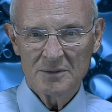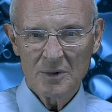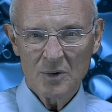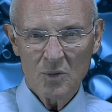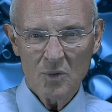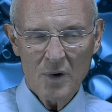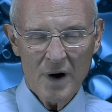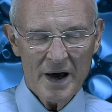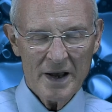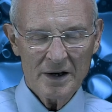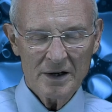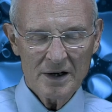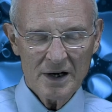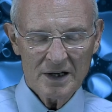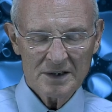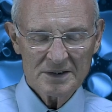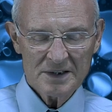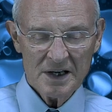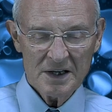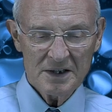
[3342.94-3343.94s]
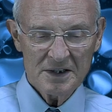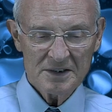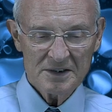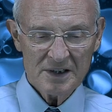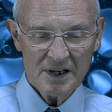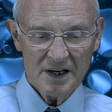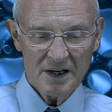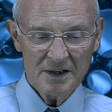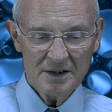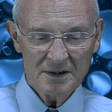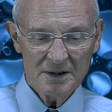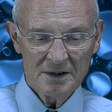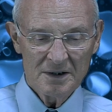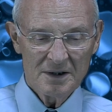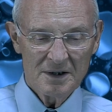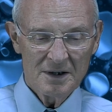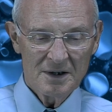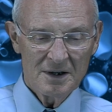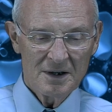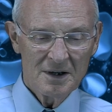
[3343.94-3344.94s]
Why did God send His Son?
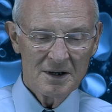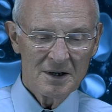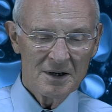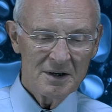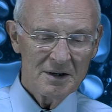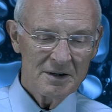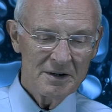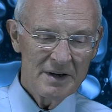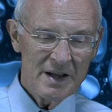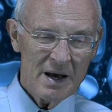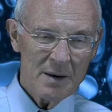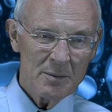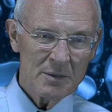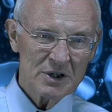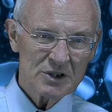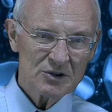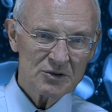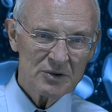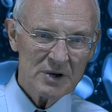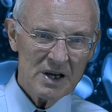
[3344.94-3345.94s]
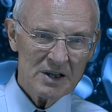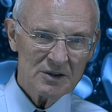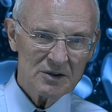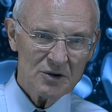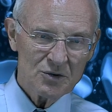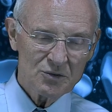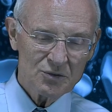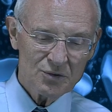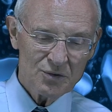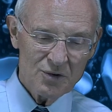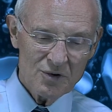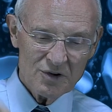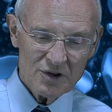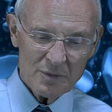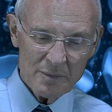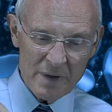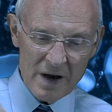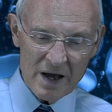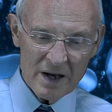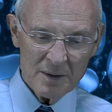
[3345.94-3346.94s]
Demonstrate the truth
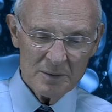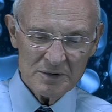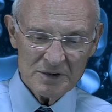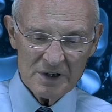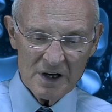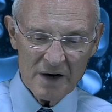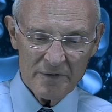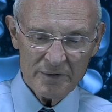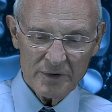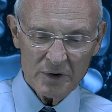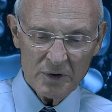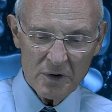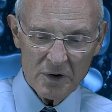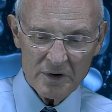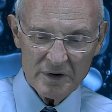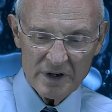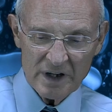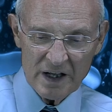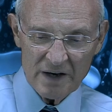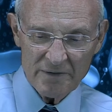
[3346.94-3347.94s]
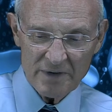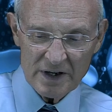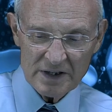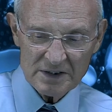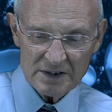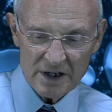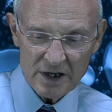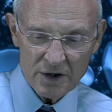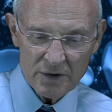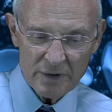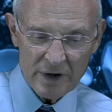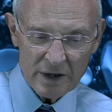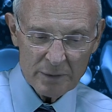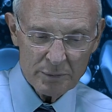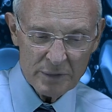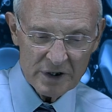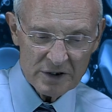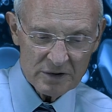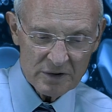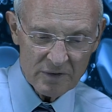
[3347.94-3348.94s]
about Himself in order to give us a correct
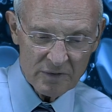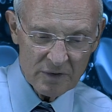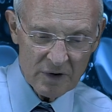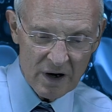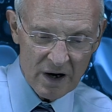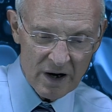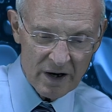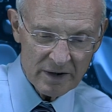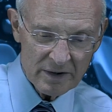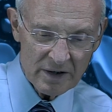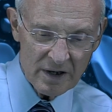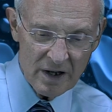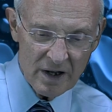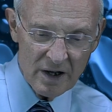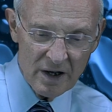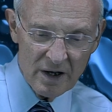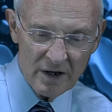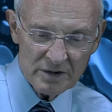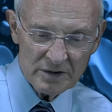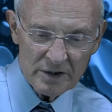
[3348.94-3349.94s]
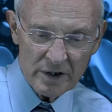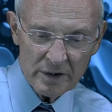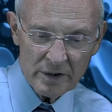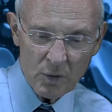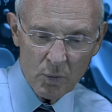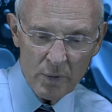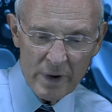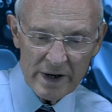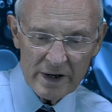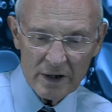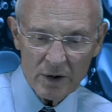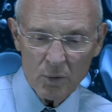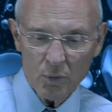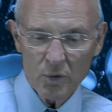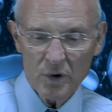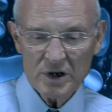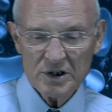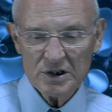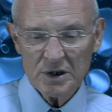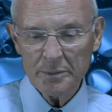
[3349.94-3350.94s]
picture of God so that we can
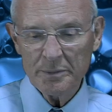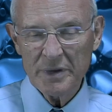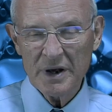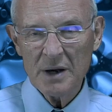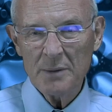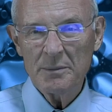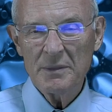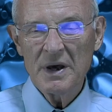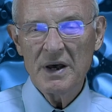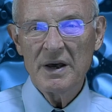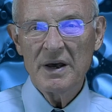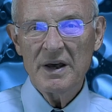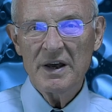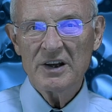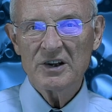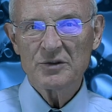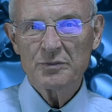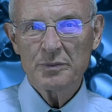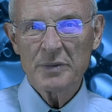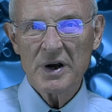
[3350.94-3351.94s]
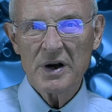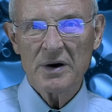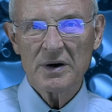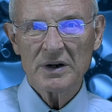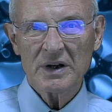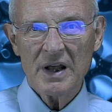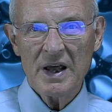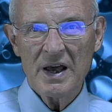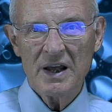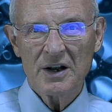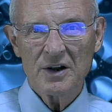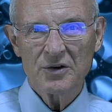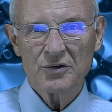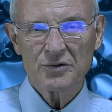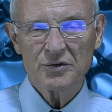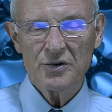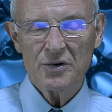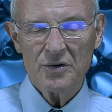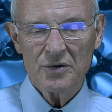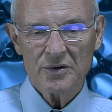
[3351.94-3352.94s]
worship Him in spirit and in
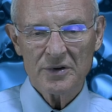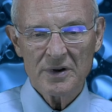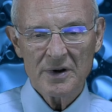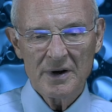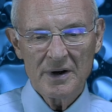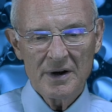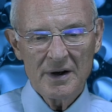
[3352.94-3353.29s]
truth.